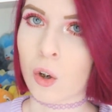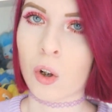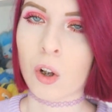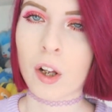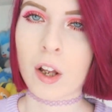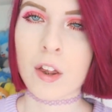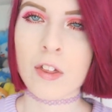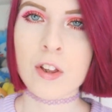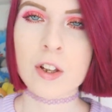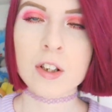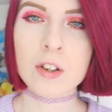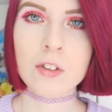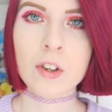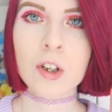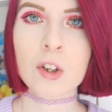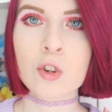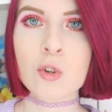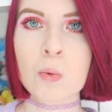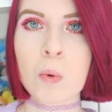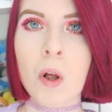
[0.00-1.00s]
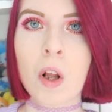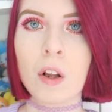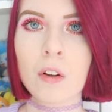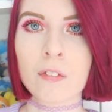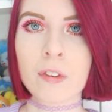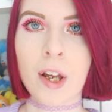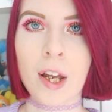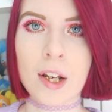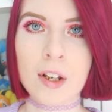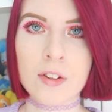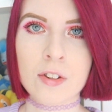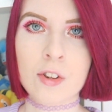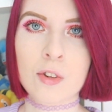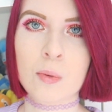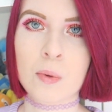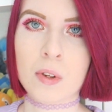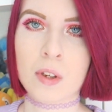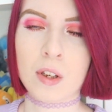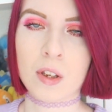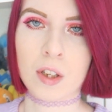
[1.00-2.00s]
a lot. I think there's like 12 cases
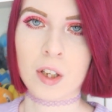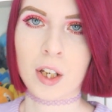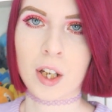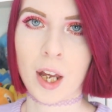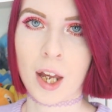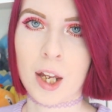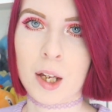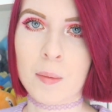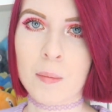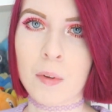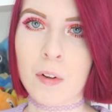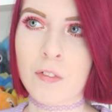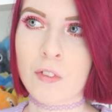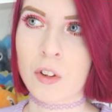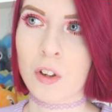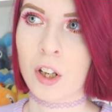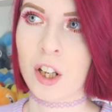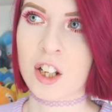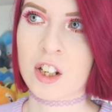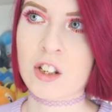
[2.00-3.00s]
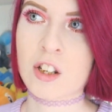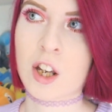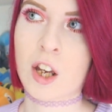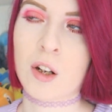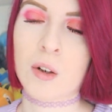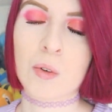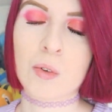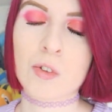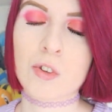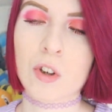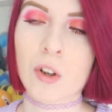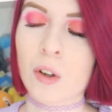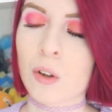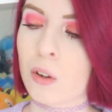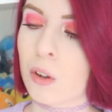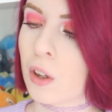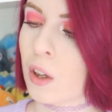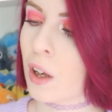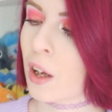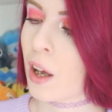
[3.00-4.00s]
within the game. I've done like 10 or so,
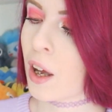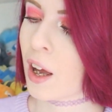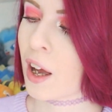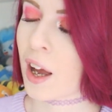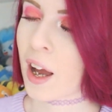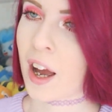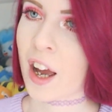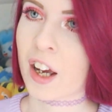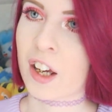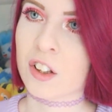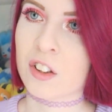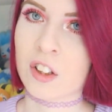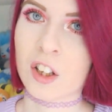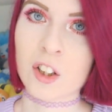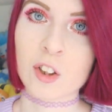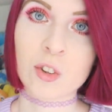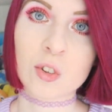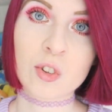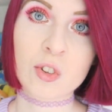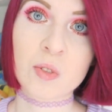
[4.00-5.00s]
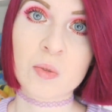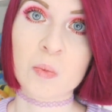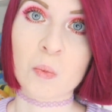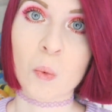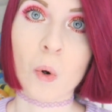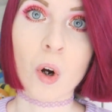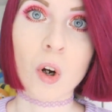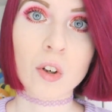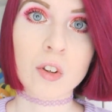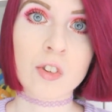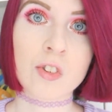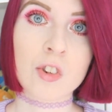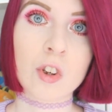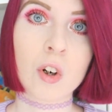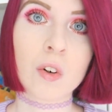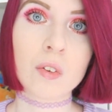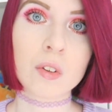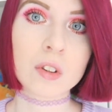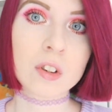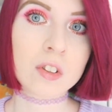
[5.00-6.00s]
and yeah, you just work to
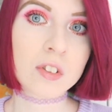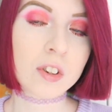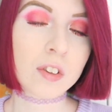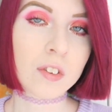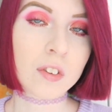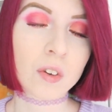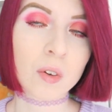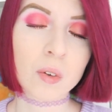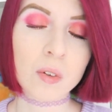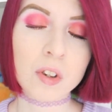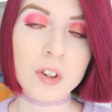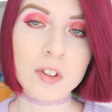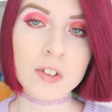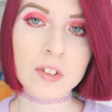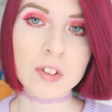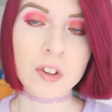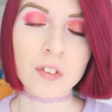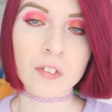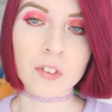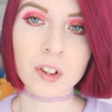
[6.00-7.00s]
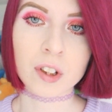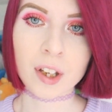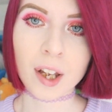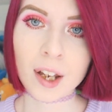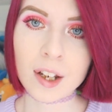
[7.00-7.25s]
solve all these different